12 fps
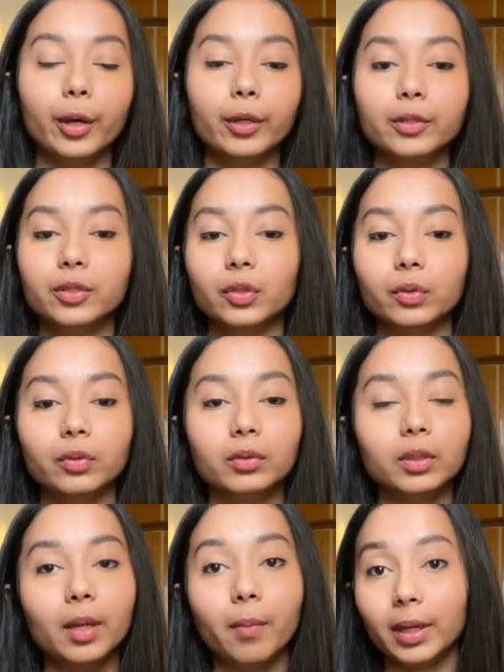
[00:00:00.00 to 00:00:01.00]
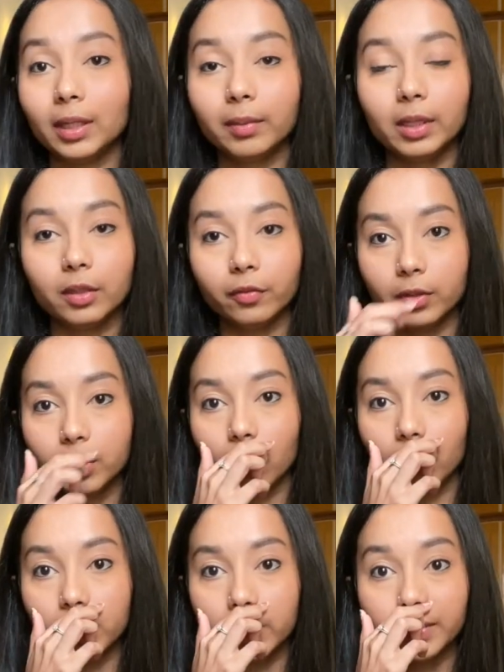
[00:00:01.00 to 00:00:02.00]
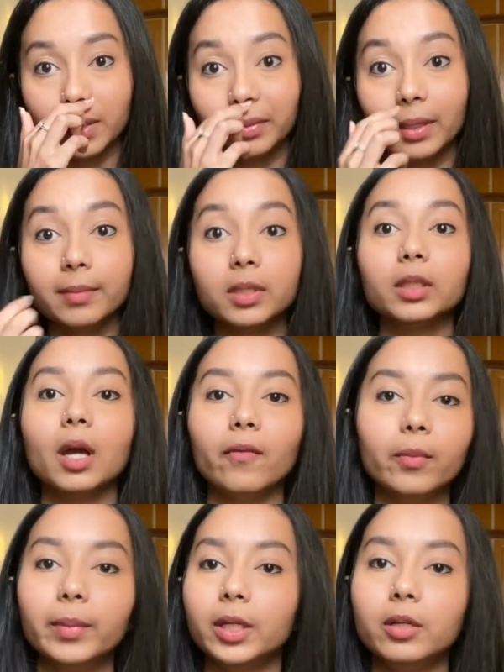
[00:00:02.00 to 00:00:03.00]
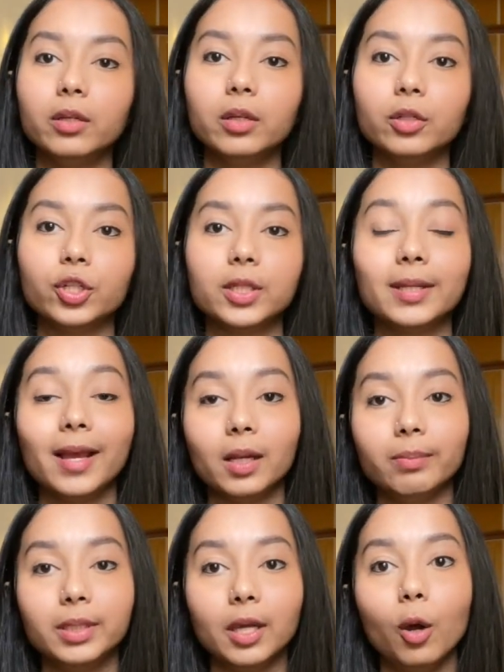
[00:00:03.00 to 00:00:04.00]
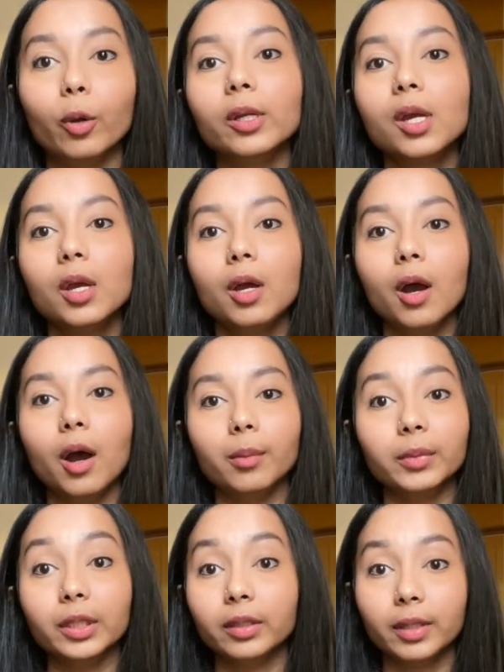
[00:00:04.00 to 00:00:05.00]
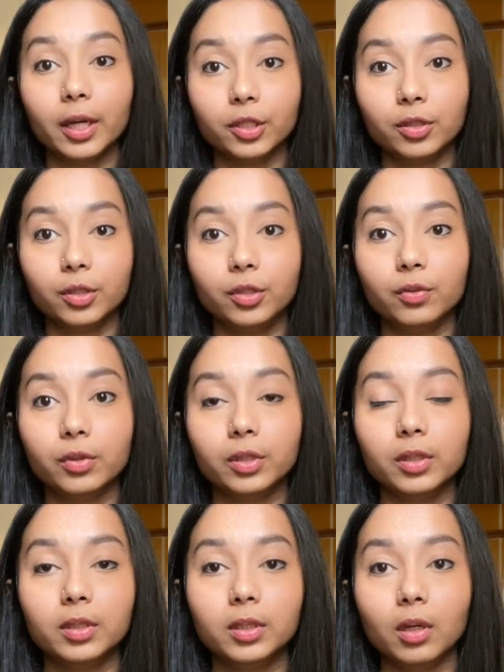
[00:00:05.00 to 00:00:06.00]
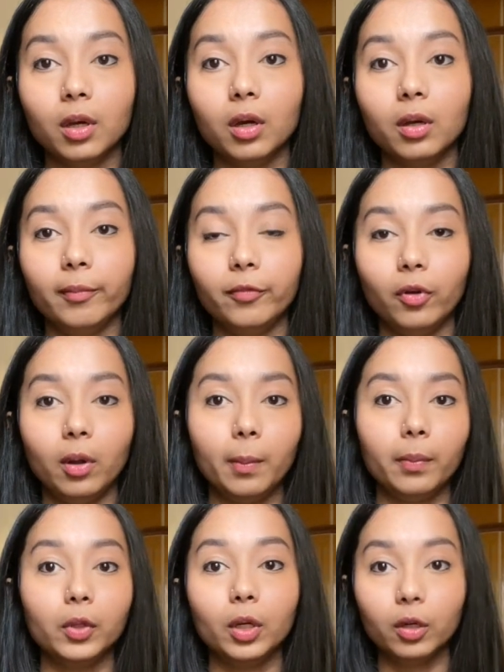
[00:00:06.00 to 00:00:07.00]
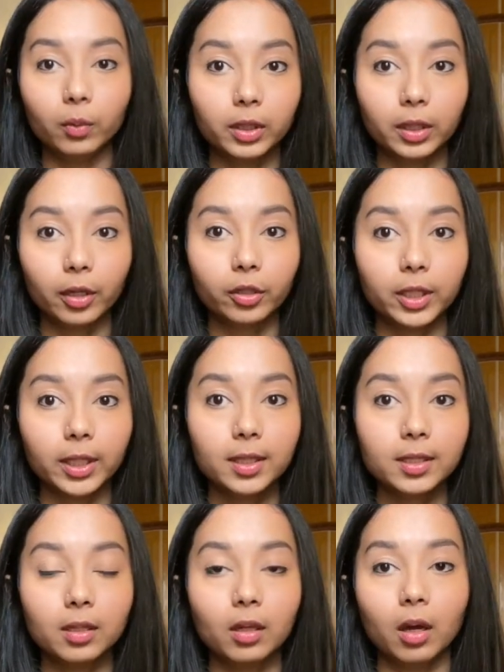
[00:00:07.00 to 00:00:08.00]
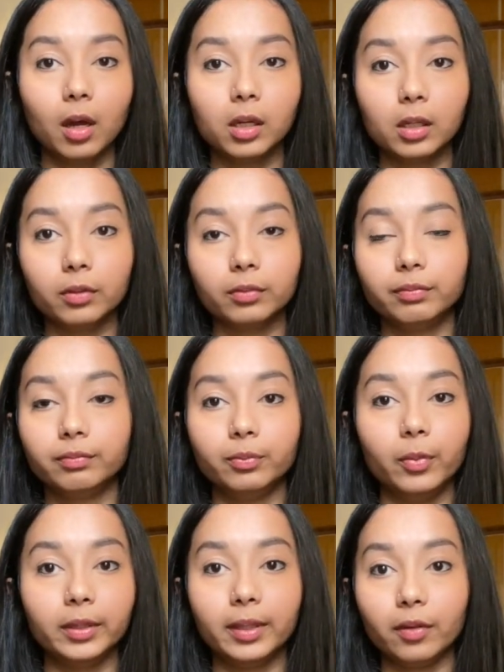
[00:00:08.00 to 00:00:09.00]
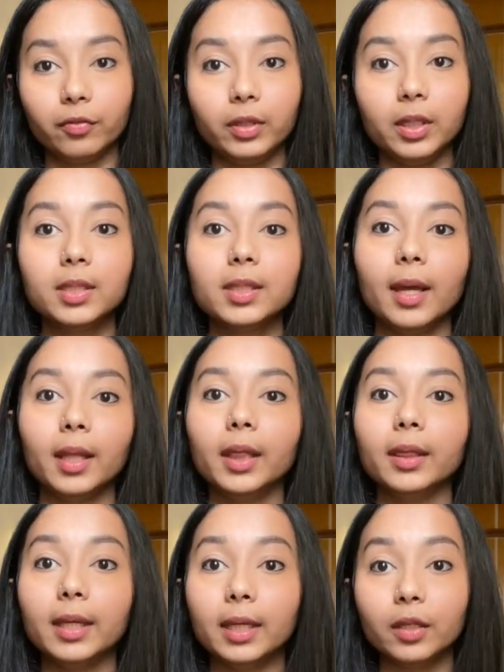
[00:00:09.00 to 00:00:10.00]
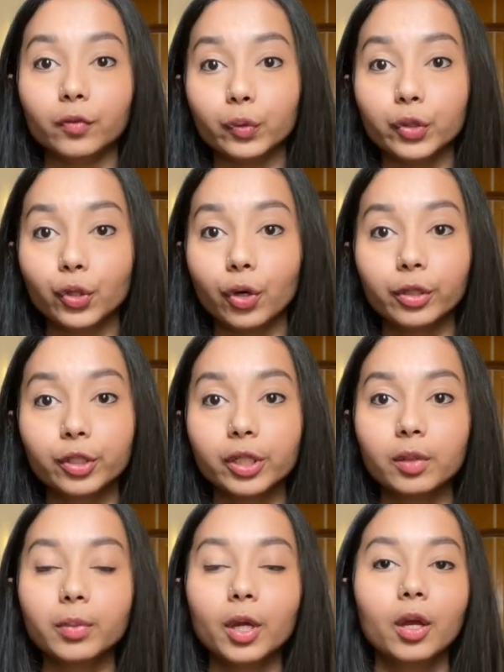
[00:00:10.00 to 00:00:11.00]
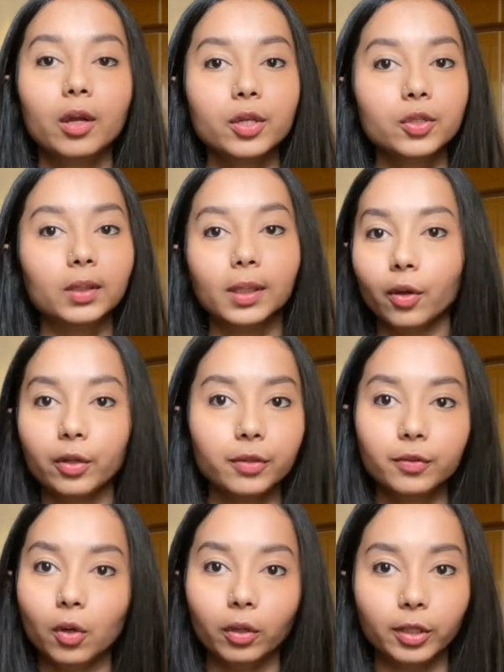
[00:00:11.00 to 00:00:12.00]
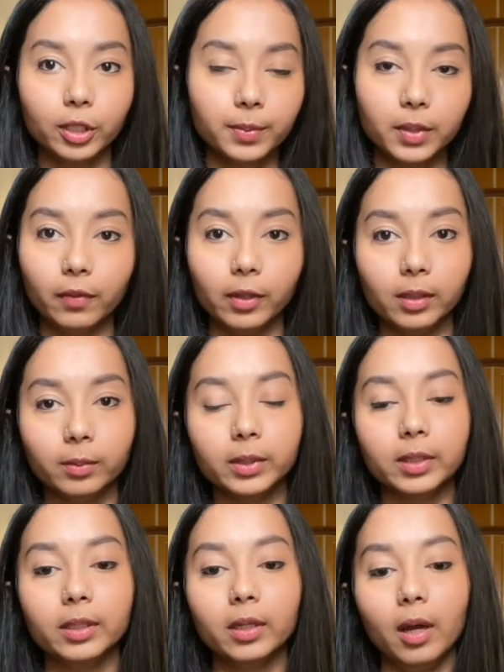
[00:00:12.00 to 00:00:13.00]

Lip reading: So there are many different scholarships. Sometimes the government just helps out international students from third world countries with their fees, and they give you a scholarship. So there are lots of scholarships available.